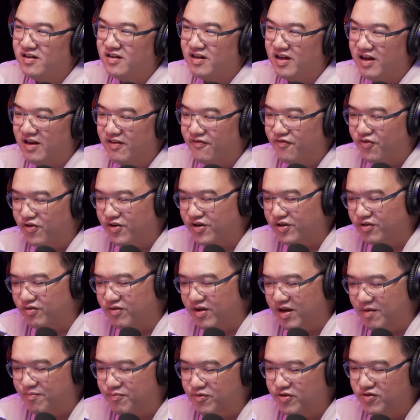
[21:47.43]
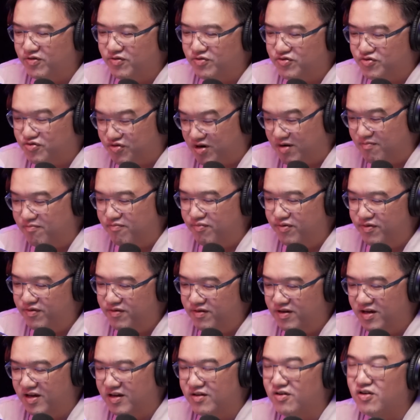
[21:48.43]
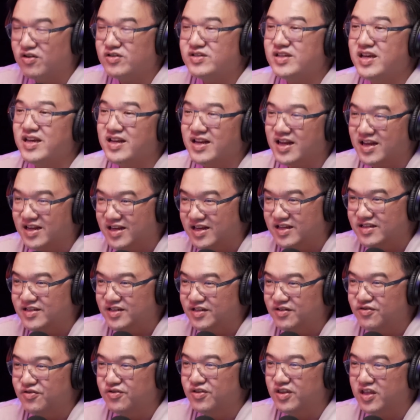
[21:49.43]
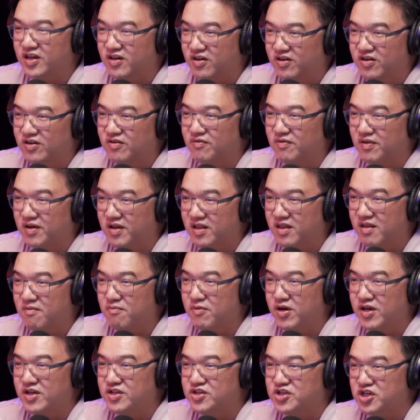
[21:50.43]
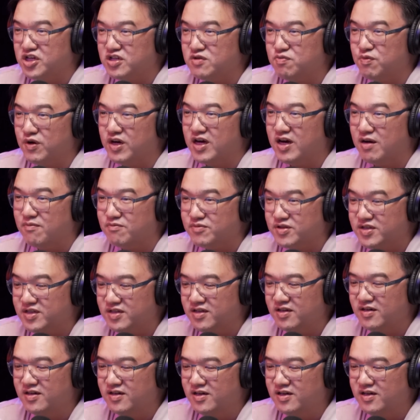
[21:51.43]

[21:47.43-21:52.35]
And for it to happen to Trump, I'm not saying that that's a good thing or anything, but it just becomes,